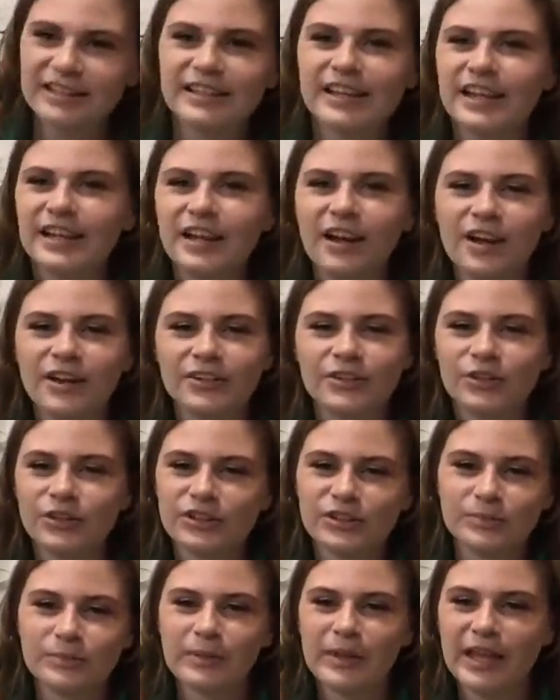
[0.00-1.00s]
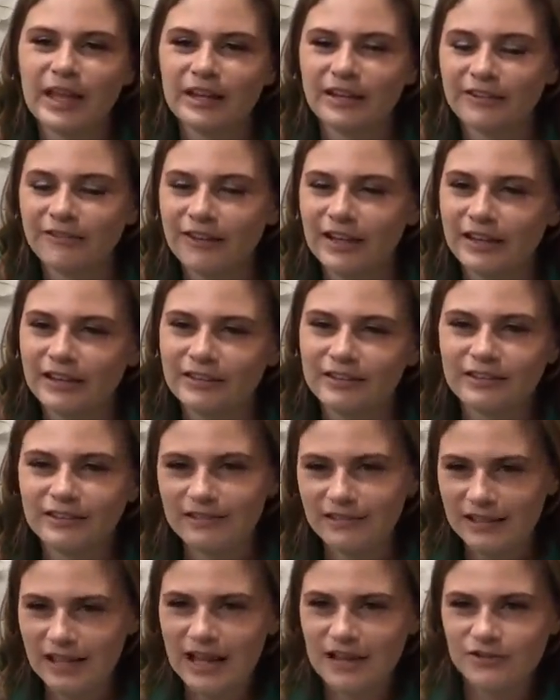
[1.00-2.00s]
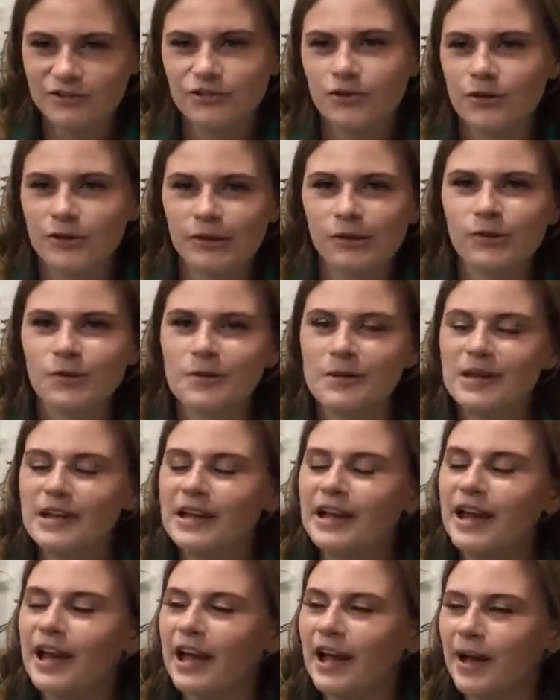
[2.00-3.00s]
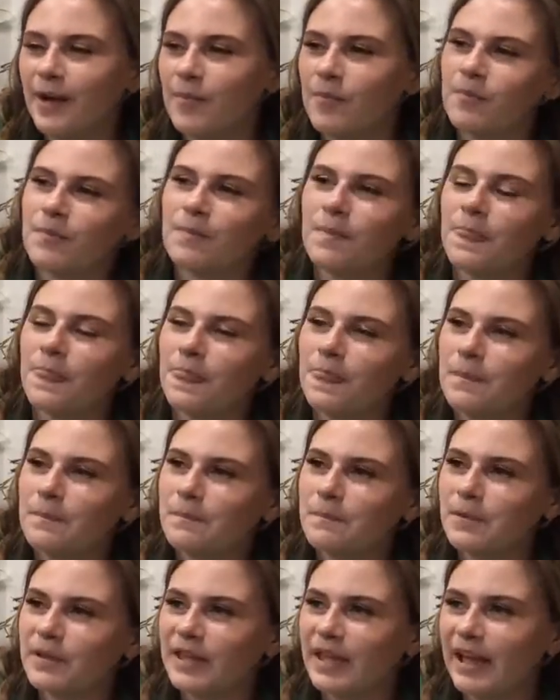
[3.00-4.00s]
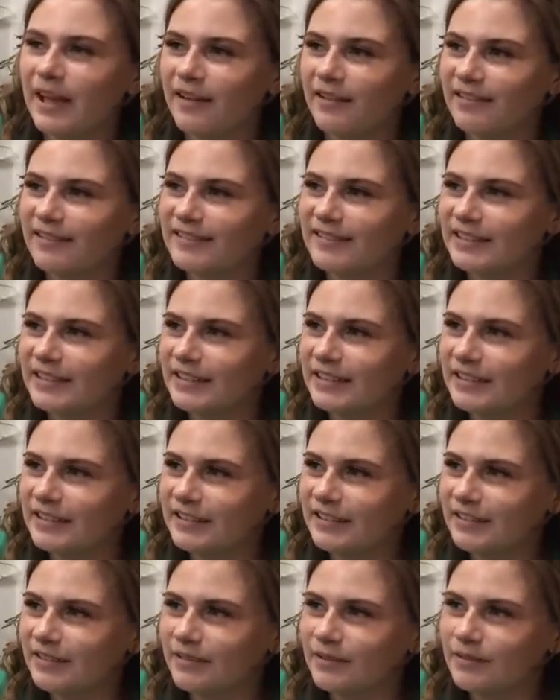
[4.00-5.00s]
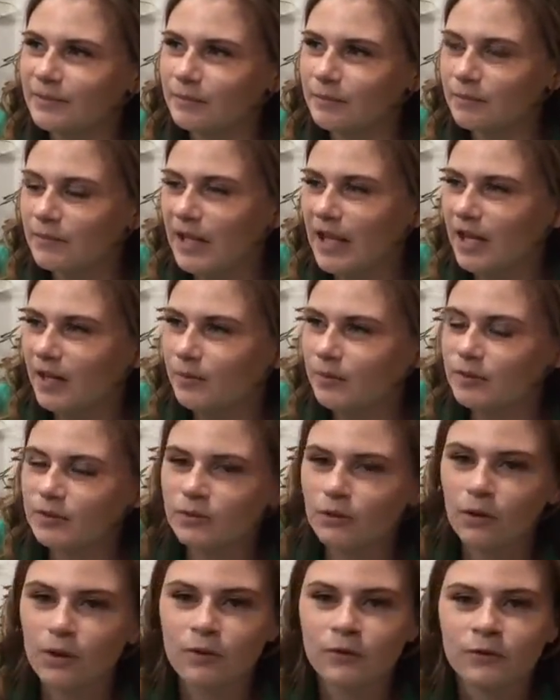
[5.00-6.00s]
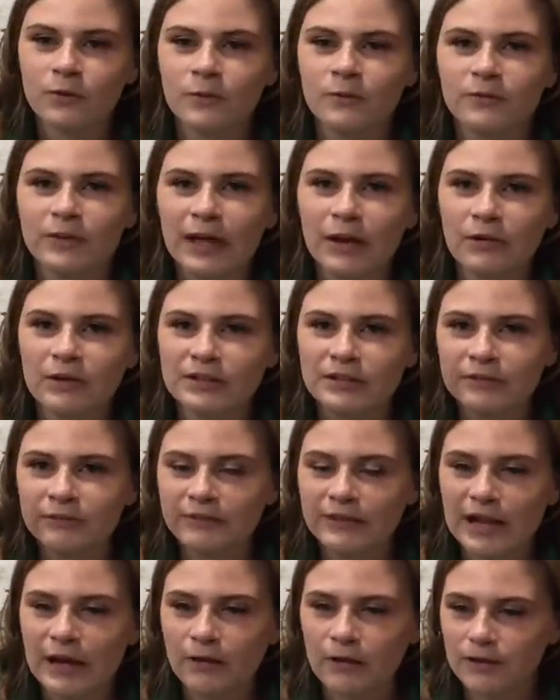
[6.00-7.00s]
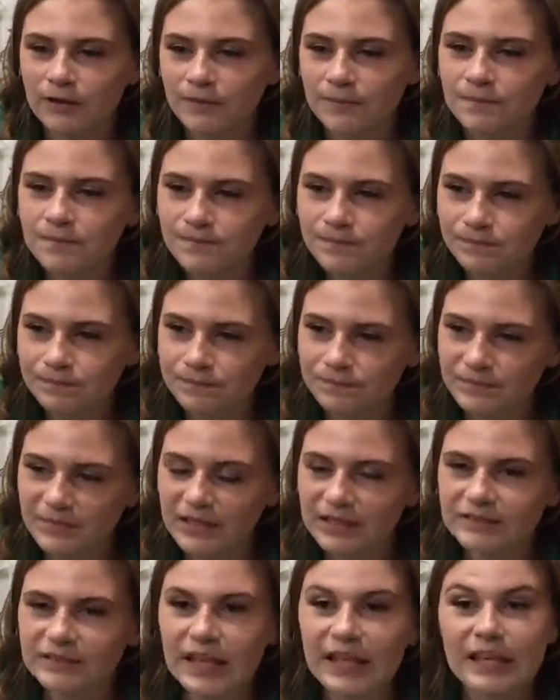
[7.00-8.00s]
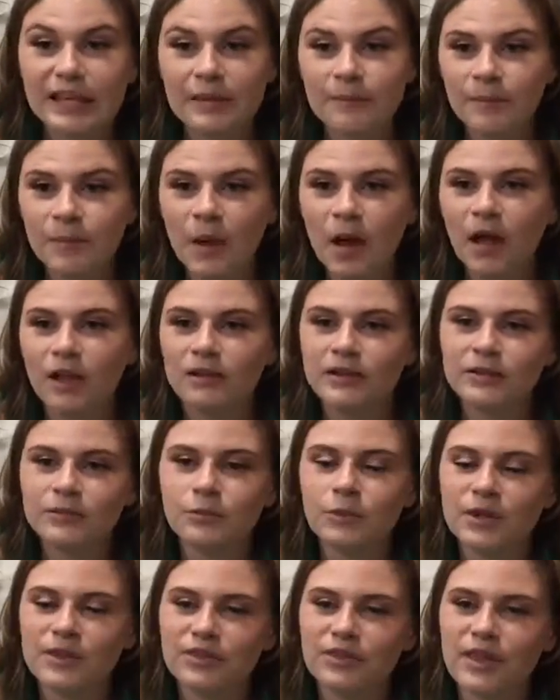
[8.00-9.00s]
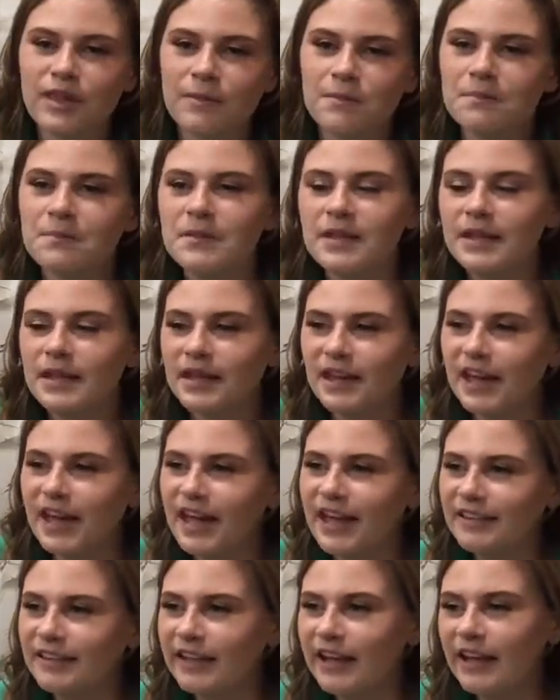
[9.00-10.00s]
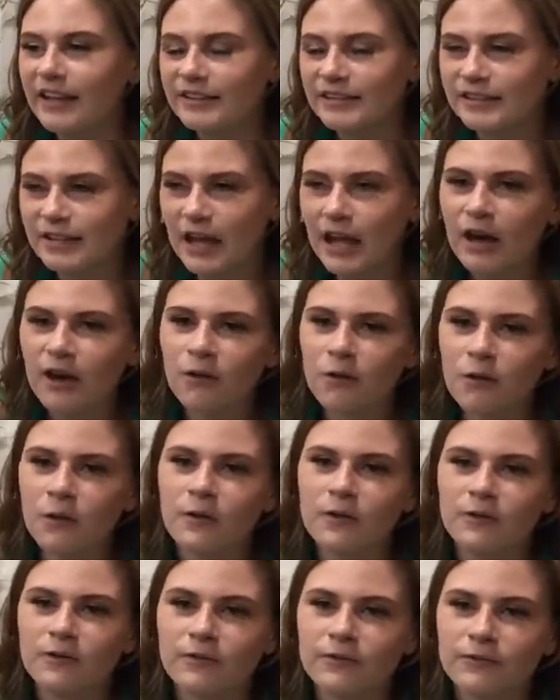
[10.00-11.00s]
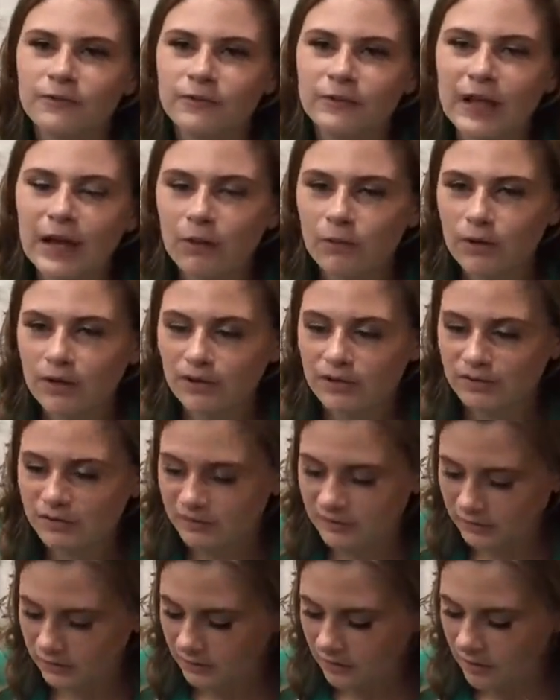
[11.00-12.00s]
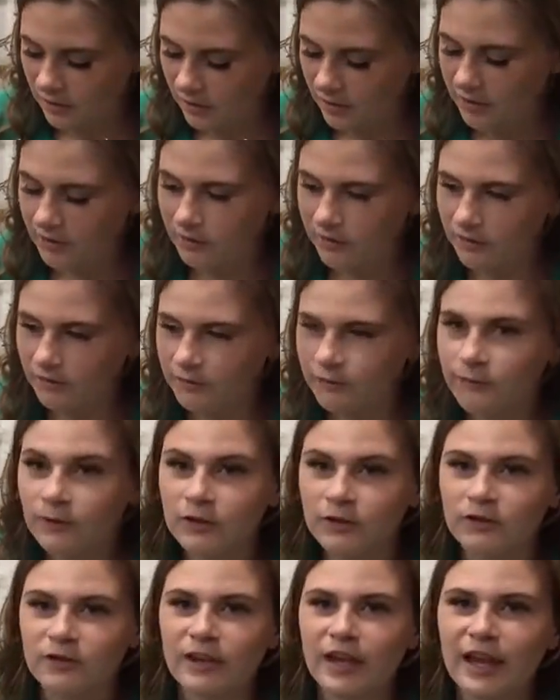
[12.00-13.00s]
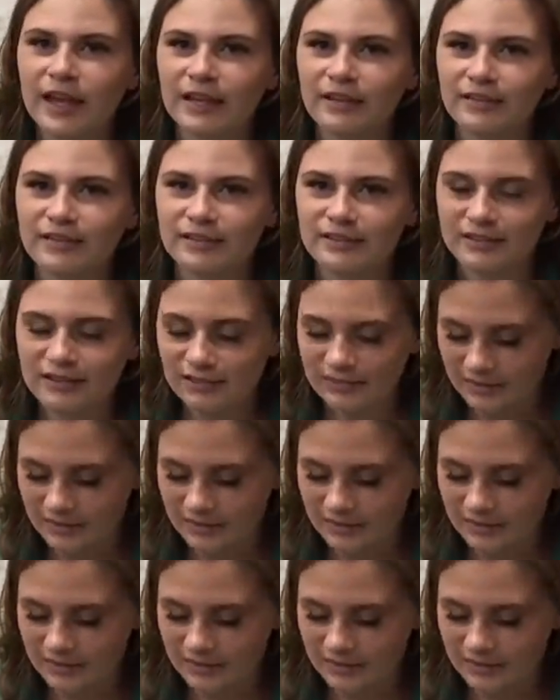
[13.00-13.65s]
kind of hard to explain if I can't show you. Um, but yeah, animals go from flower to flower, taking pollen with them, and that's how flowers are fertilized.